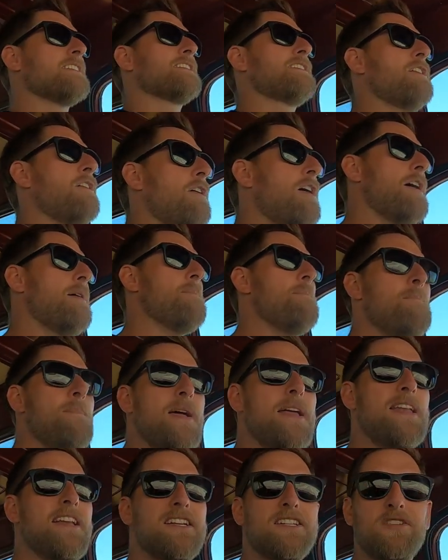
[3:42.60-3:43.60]
So a
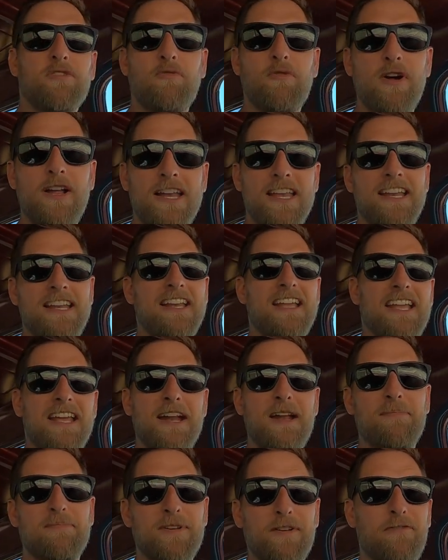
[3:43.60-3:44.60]
minute 20 to
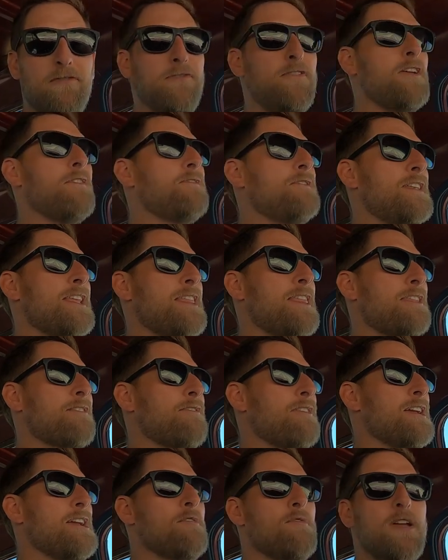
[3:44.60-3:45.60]
get up to
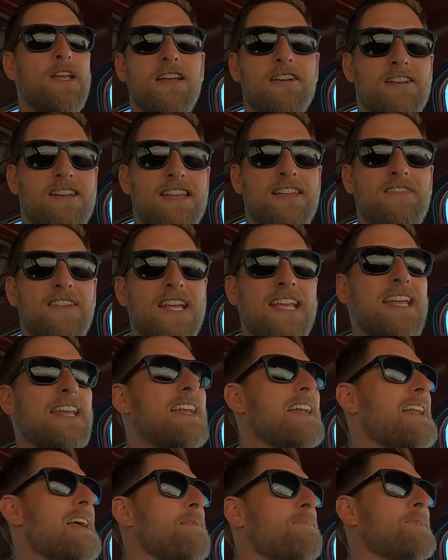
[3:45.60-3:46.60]
53. We couldn't even
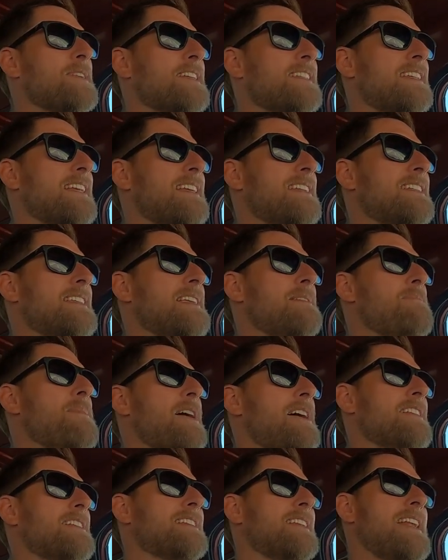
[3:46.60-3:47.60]
get it up to 60
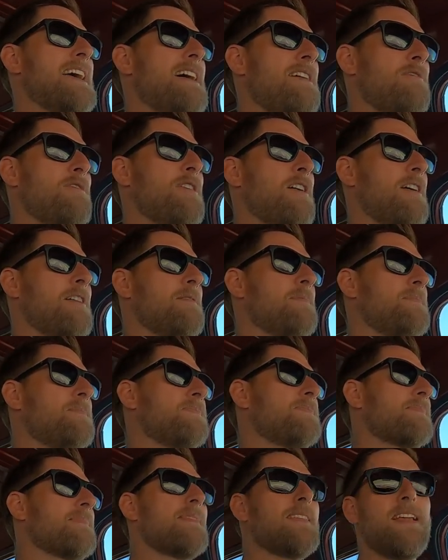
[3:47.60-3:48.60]
miles an hour.
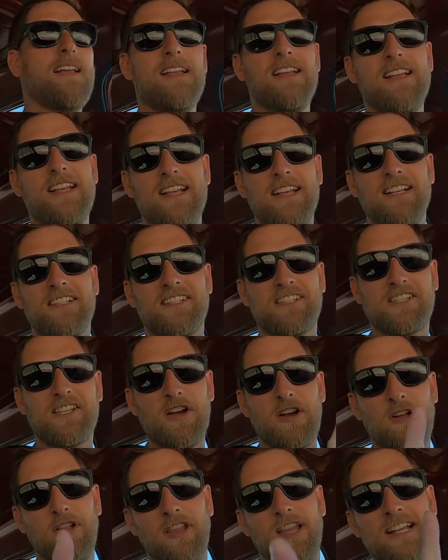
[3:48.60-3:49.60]

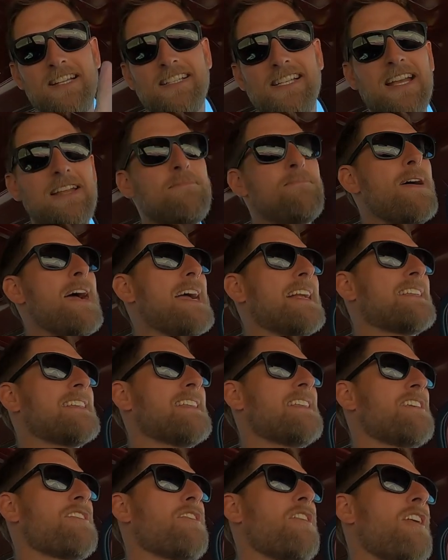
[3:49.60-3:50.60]
So let's head back
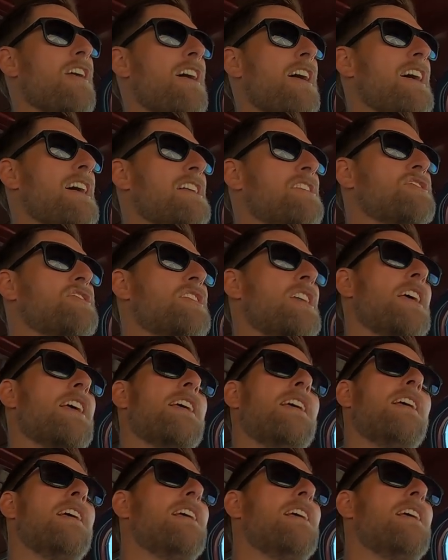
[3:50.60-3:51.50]
to the garage.